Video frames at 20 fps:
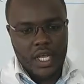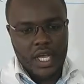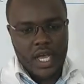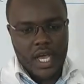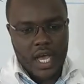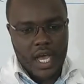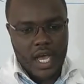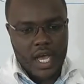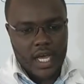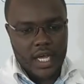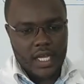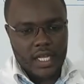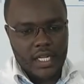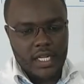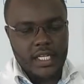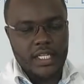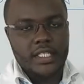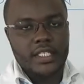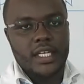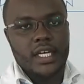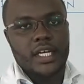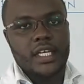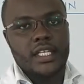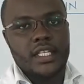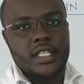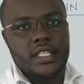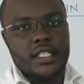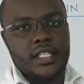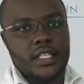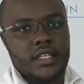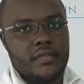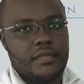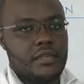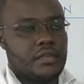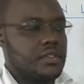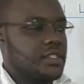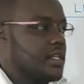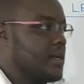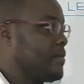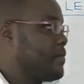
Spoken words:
later in the future.